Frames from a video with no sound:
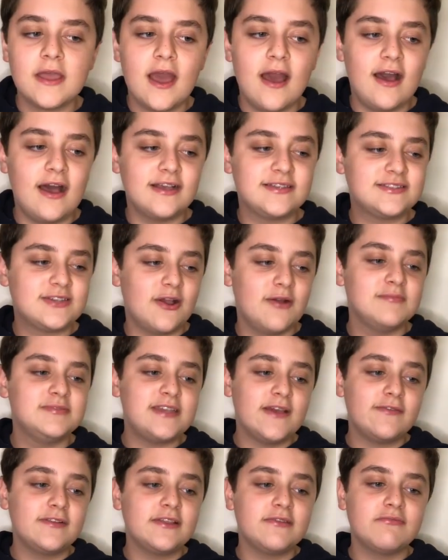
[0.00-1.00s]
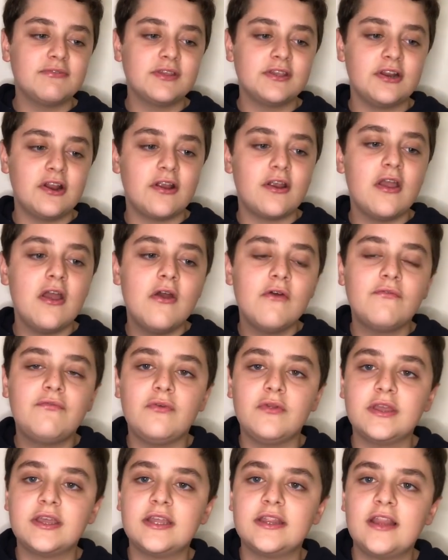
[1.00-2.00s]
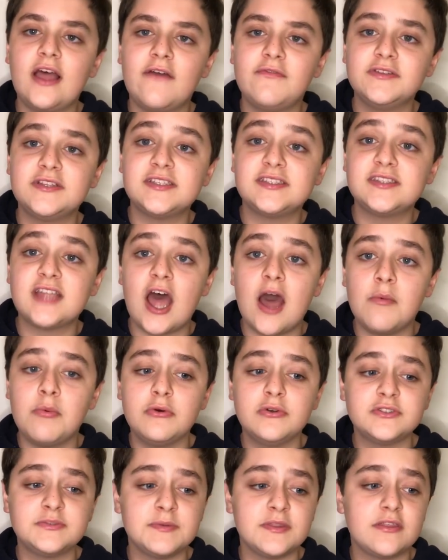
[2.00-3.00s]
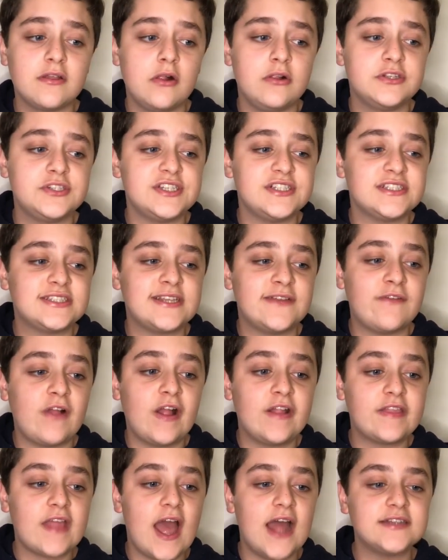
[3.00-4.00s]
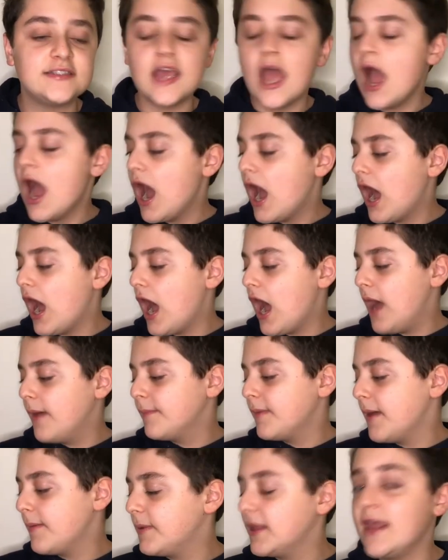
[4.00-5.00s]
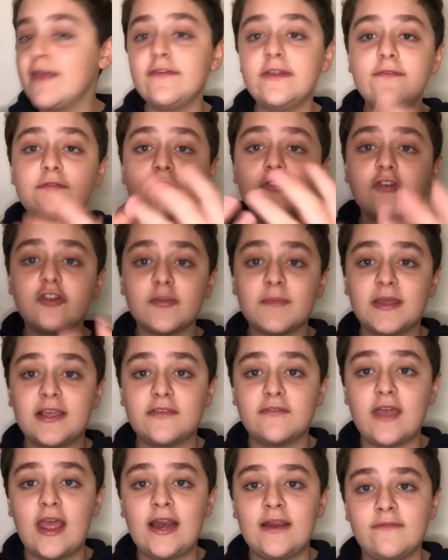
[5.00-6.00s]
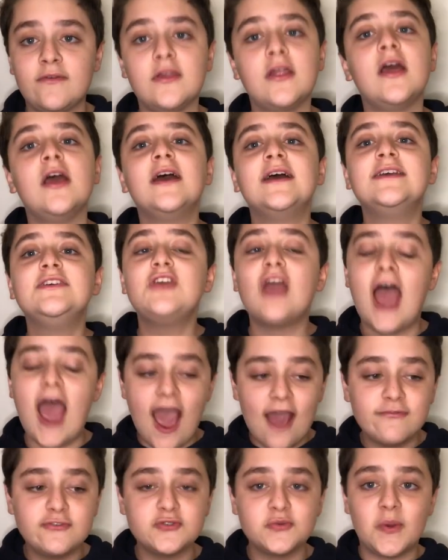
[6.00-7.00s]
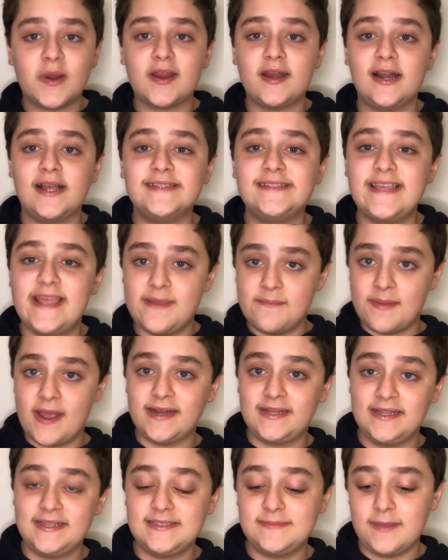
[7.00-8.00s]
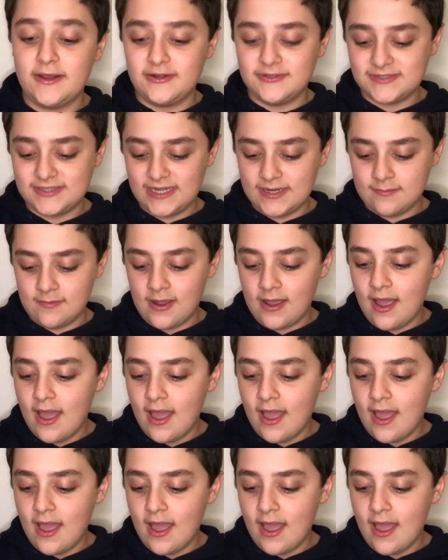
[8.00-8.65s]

Uh, so I'm definitely really, you know, falling in love with the Star Wars mythology and stuff like that. Um, but even if you're not the biggest fan of it, you have to recognize the impact that this made on cinema cinema.